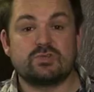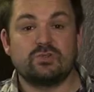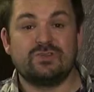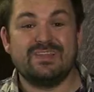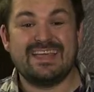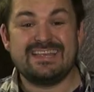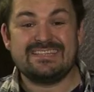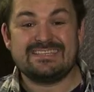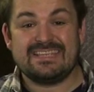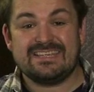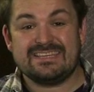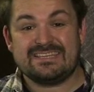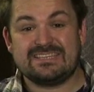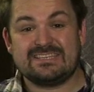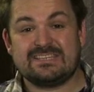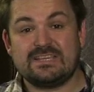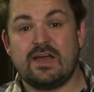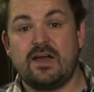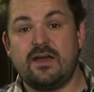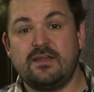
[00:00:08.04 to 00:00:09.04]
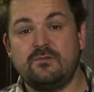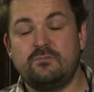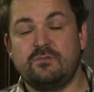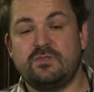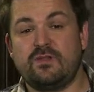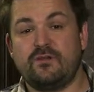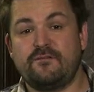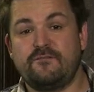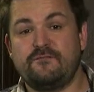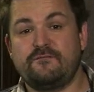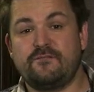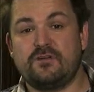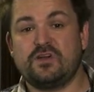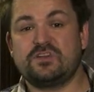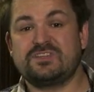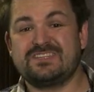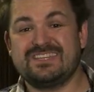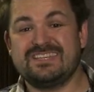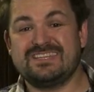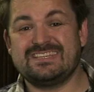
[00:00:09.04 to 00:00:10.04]
So let's get started with our
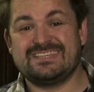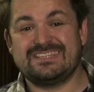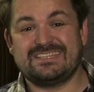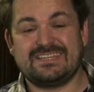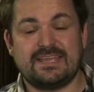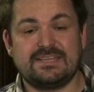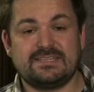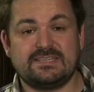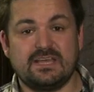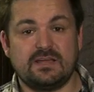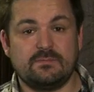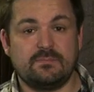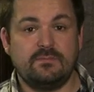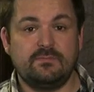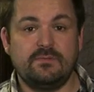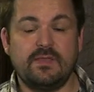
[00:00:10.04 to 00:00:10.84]
first setup.